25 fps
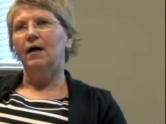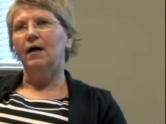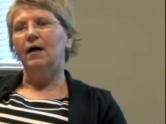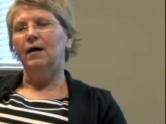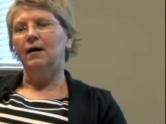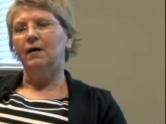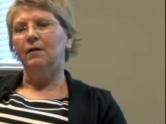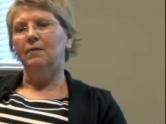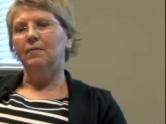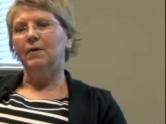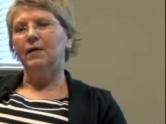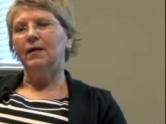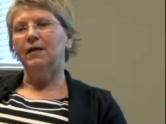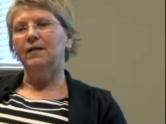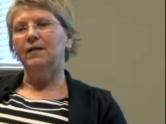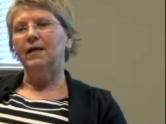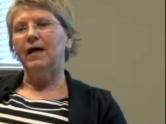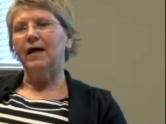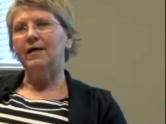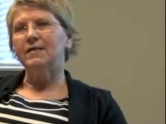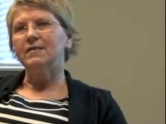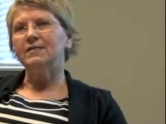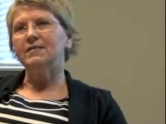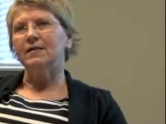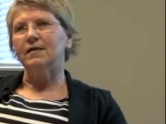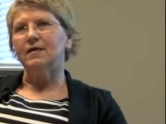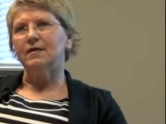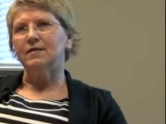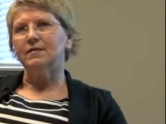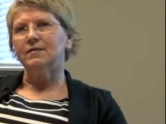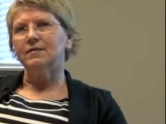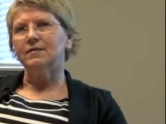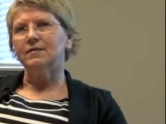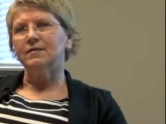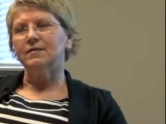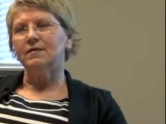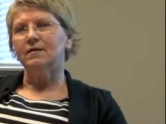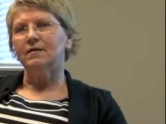um, in that
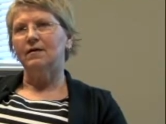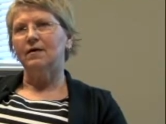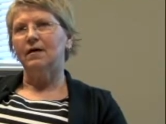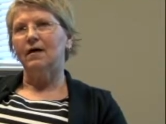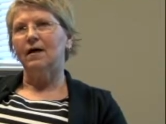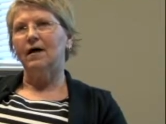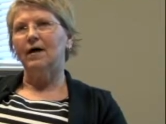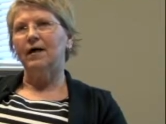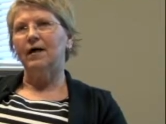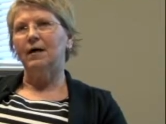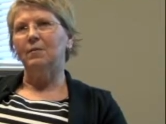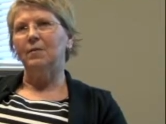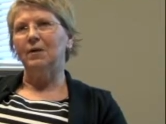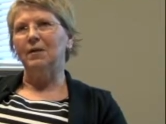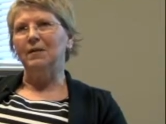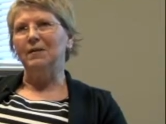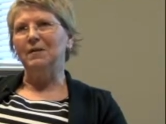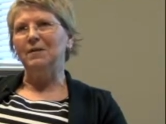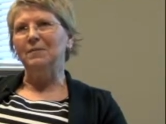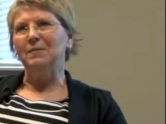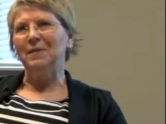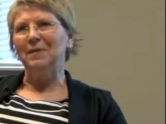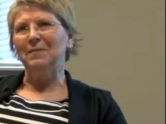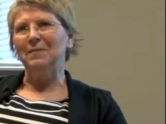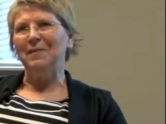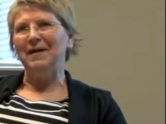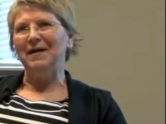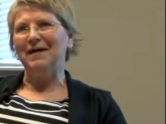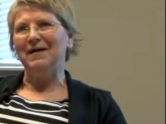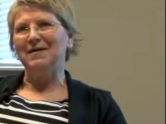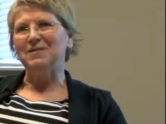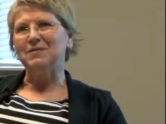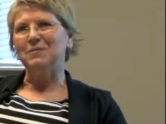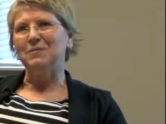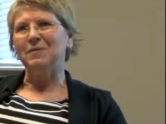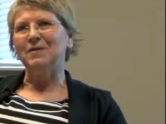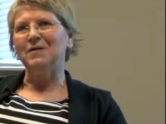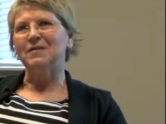sense, I am a little bit
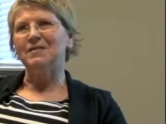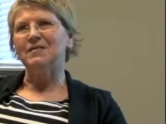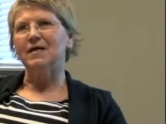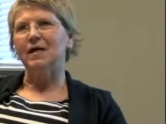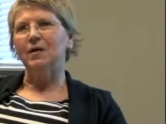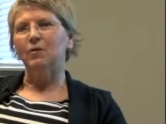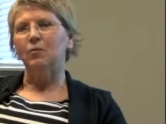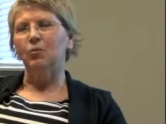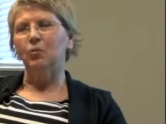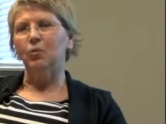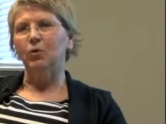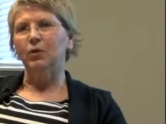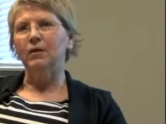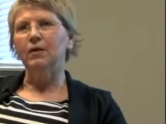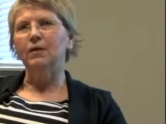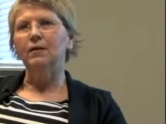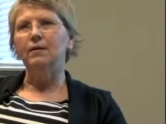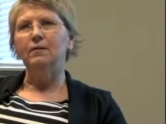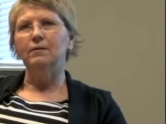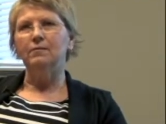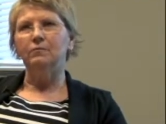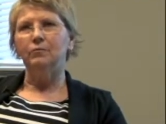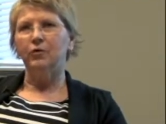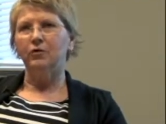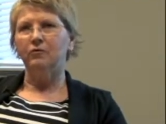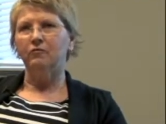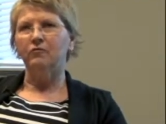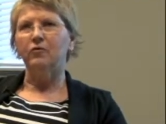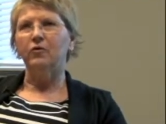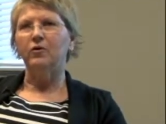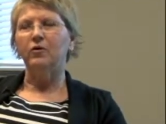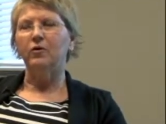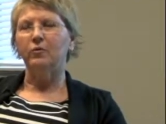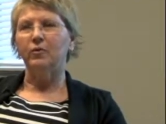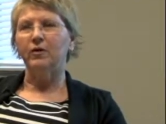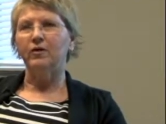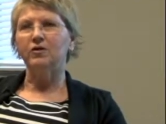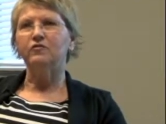biased because I would
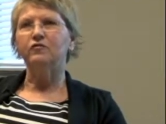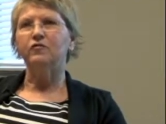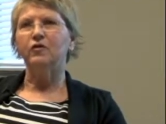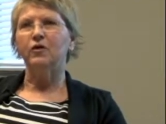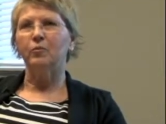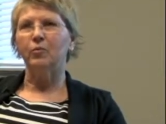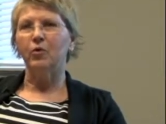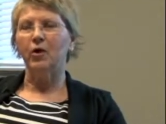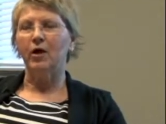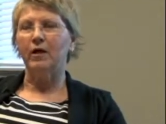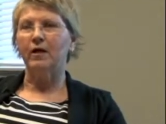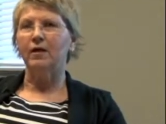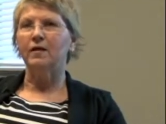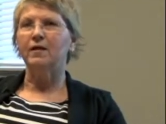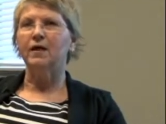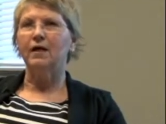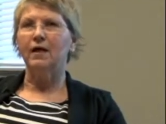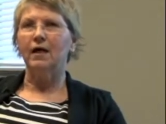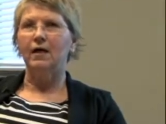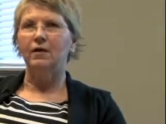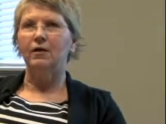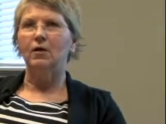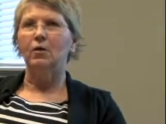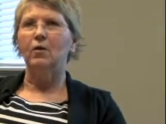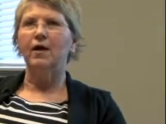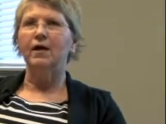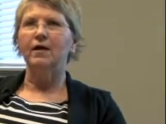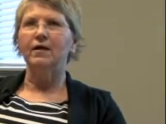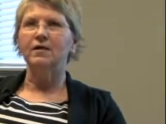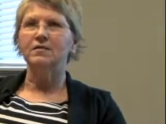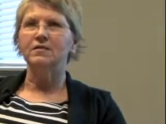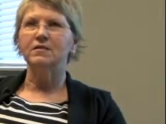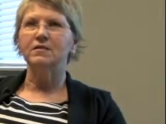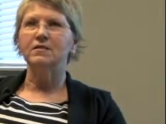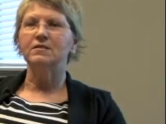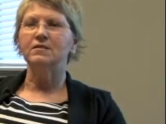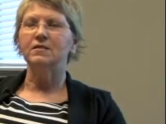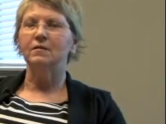prefer to reach for a product that I know I
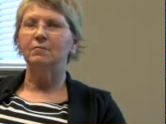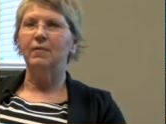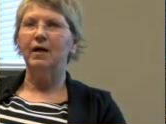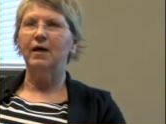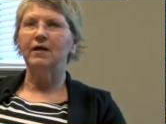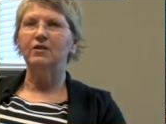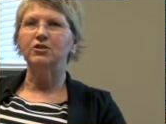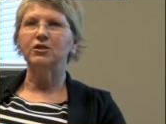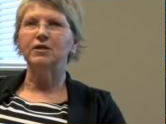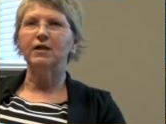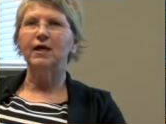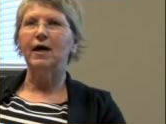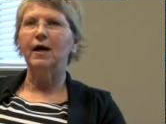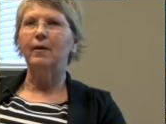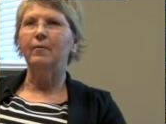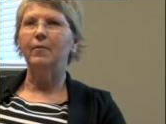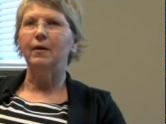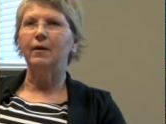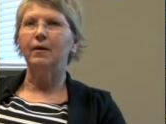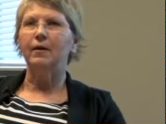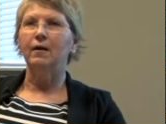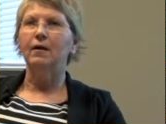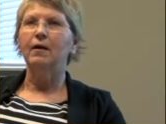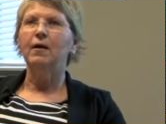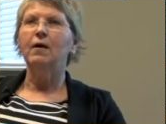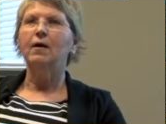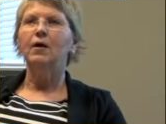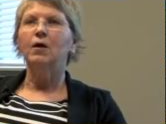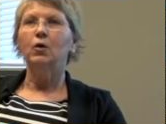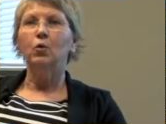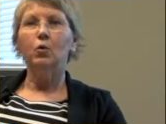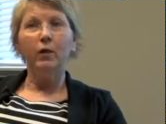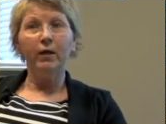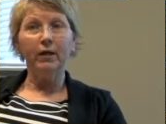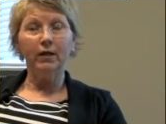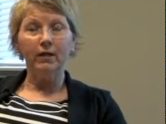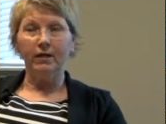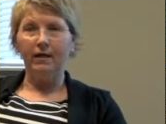could see some magic happen
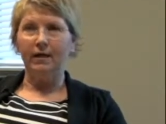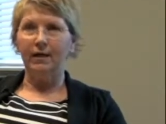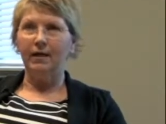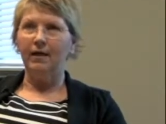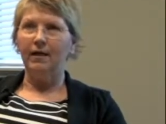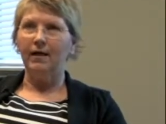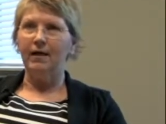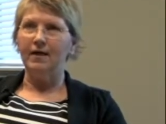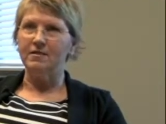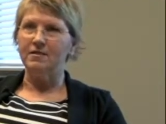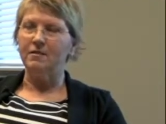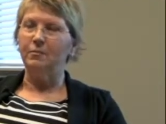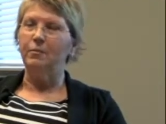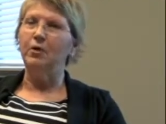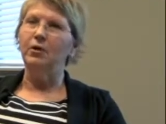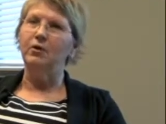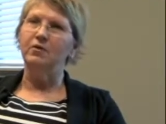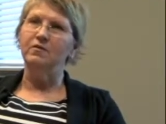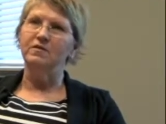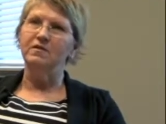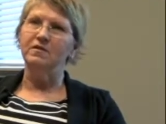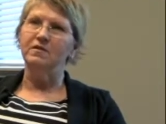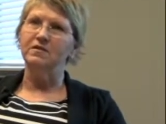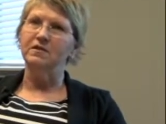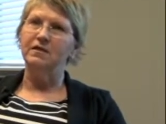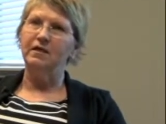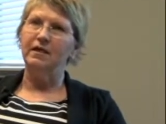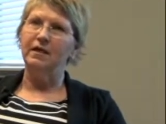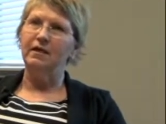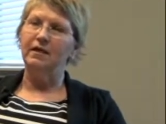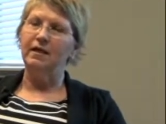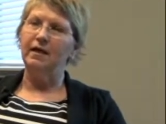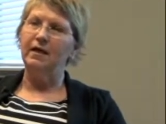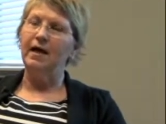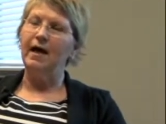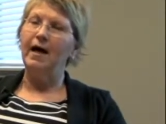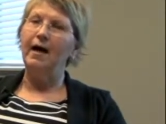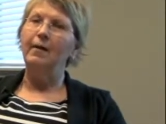quickly as opposed to
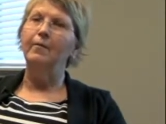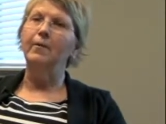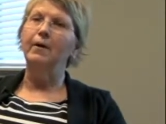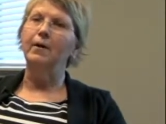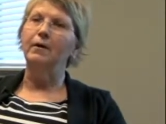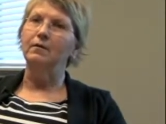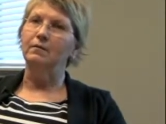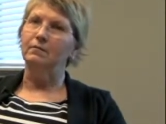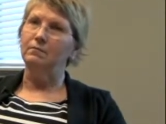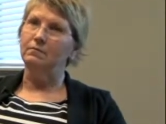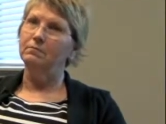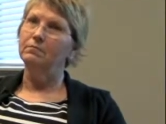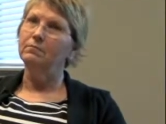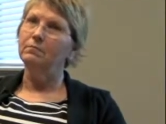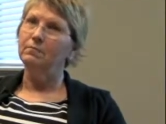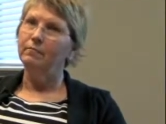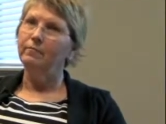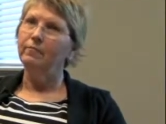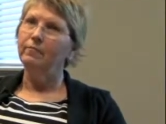seeing it happen